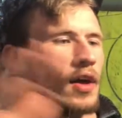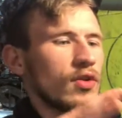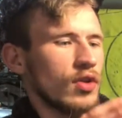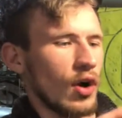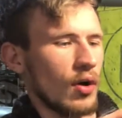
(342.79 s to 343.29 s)

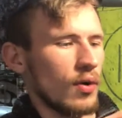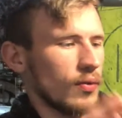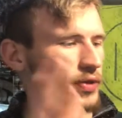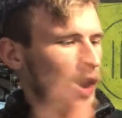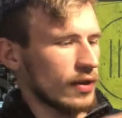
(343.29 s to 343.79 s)

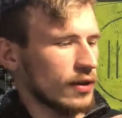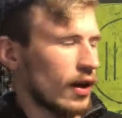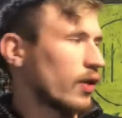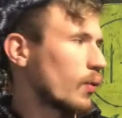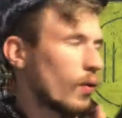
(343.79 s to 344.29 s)
So that's
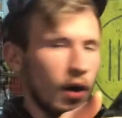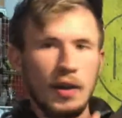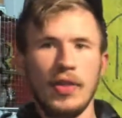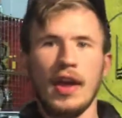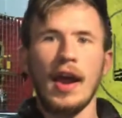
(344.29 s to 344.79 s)
another
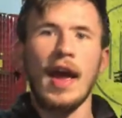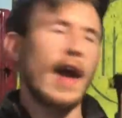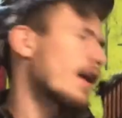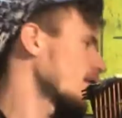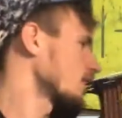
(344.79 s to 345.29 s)
one that I
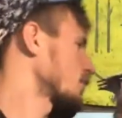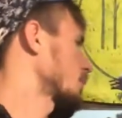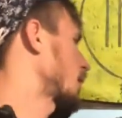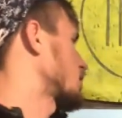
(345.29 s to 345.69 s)
had from my